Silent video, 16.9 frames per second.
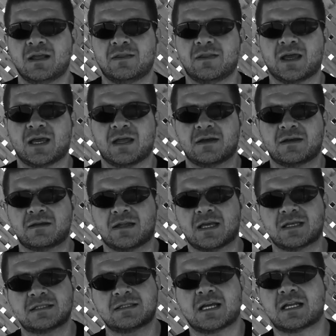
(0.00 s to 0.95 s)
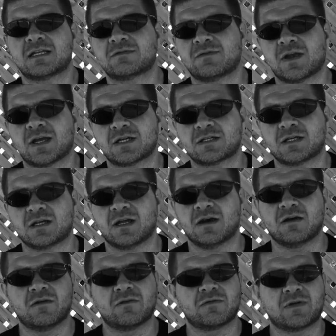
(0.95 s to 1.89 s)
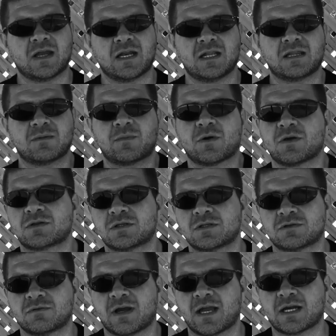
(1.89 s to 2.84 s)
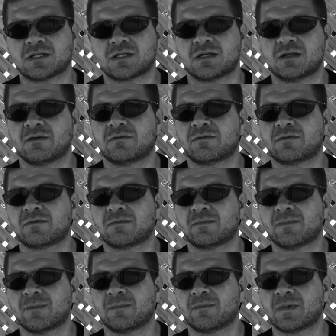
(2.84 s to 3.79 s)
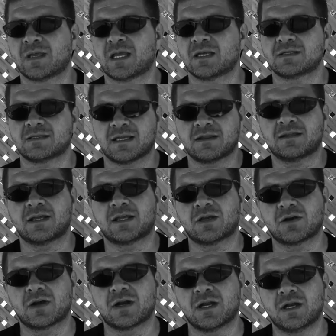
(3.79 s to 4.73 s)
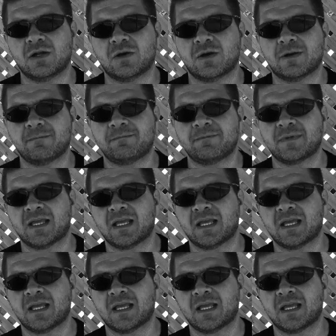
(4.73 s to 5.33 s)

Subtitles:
that satisfaction of getting the person's reaction because they think you're going to do it.